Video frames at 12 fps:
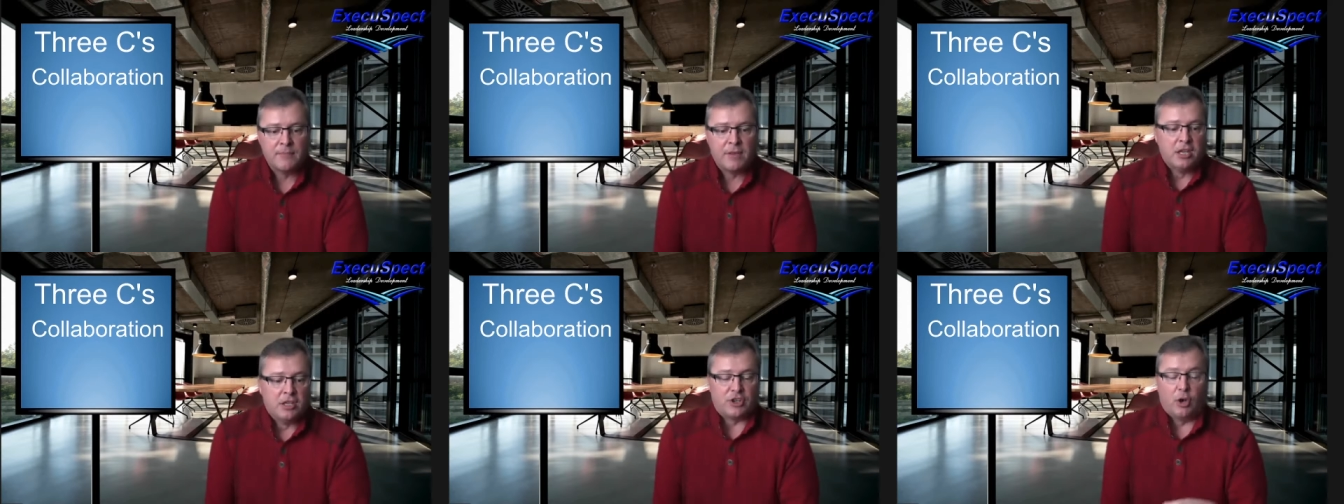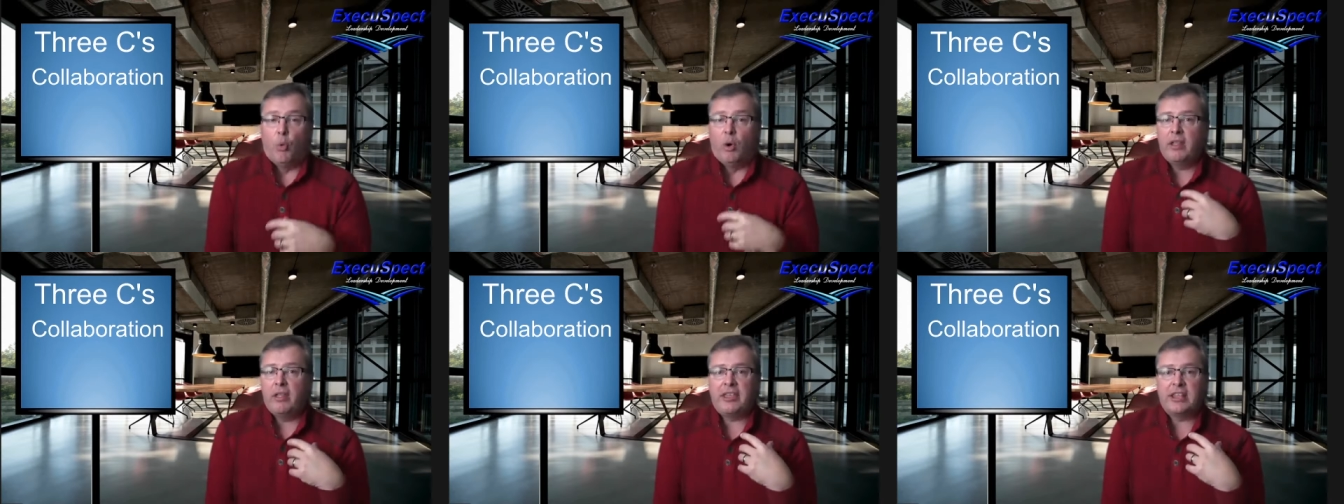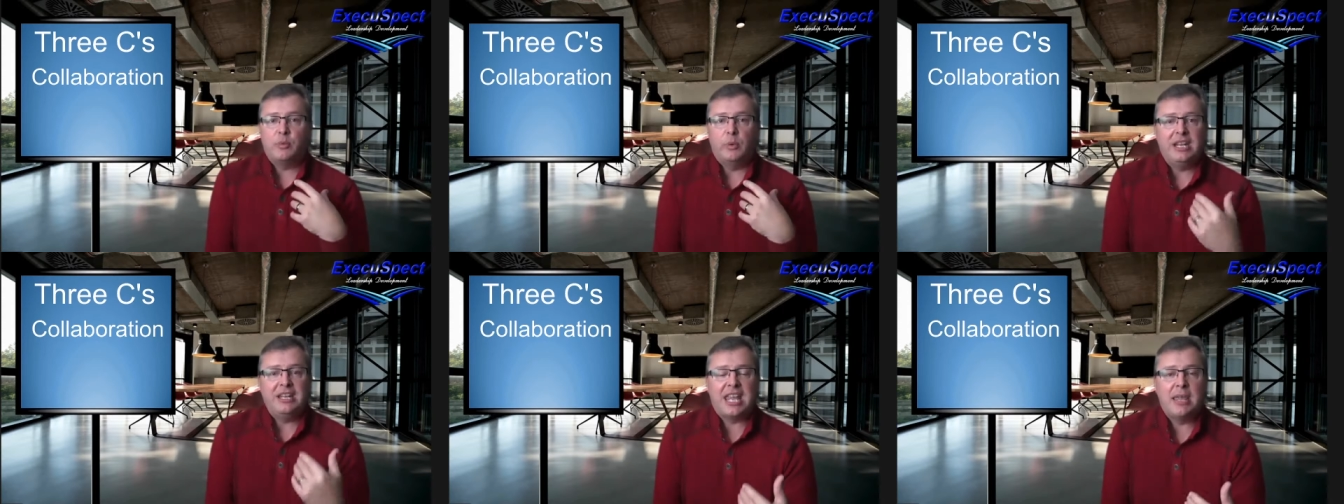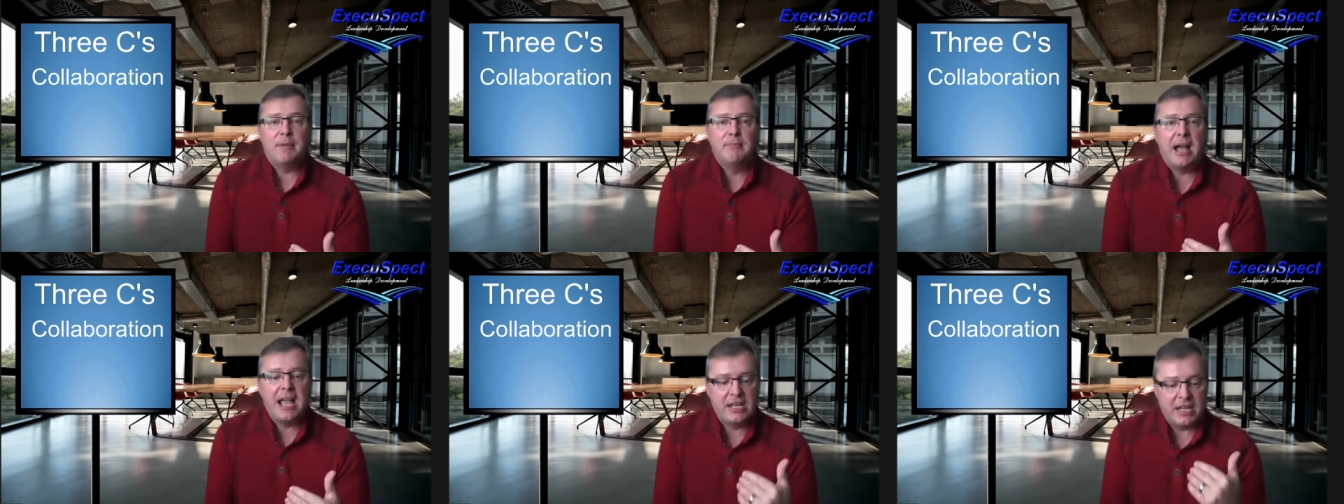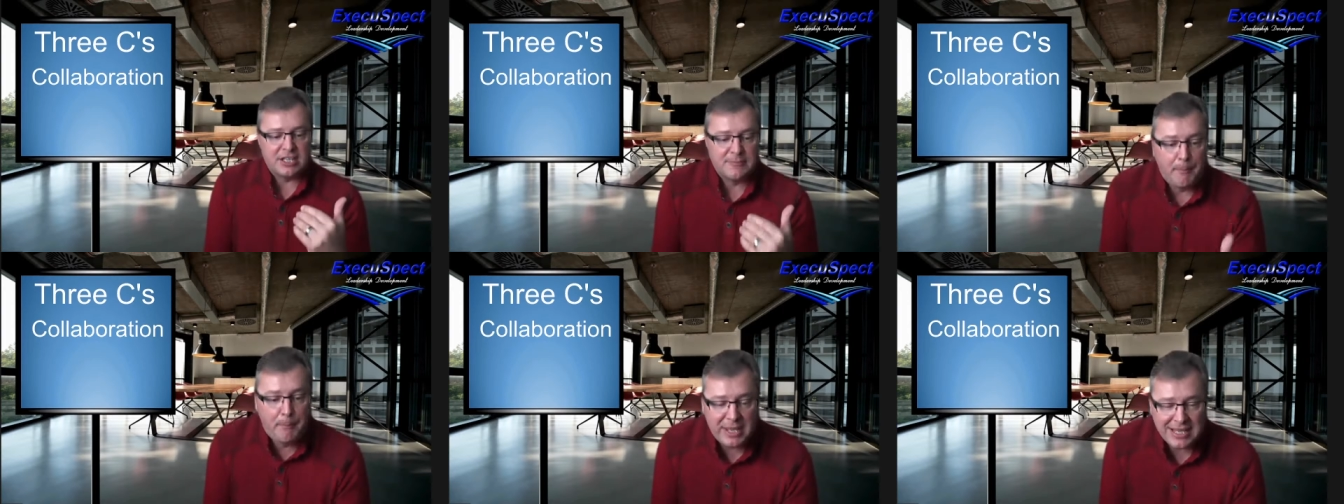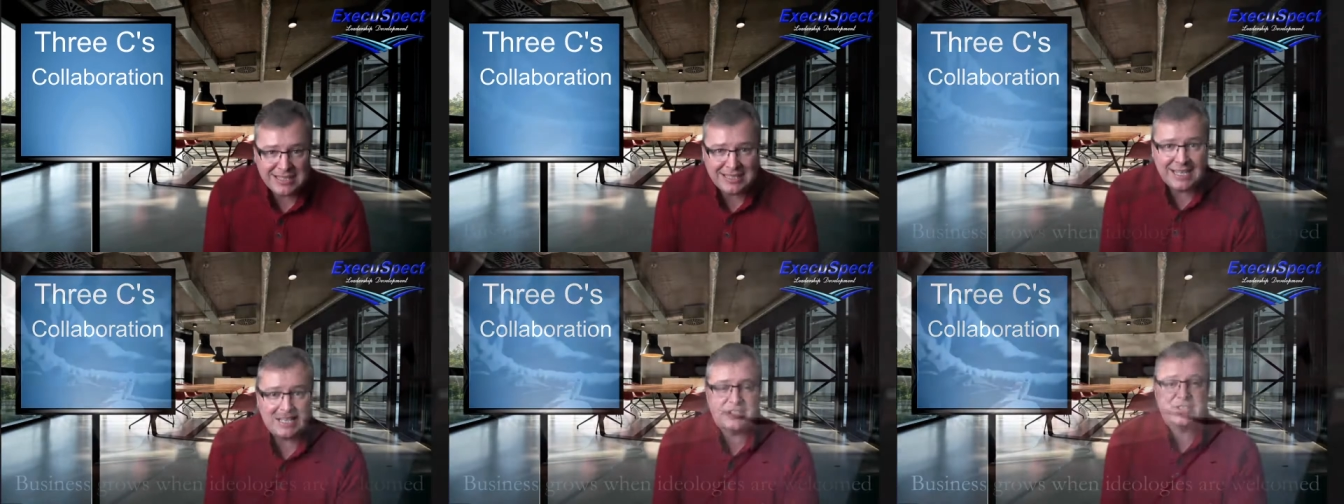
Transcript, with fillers: So, one of the things we need to keep in mind is business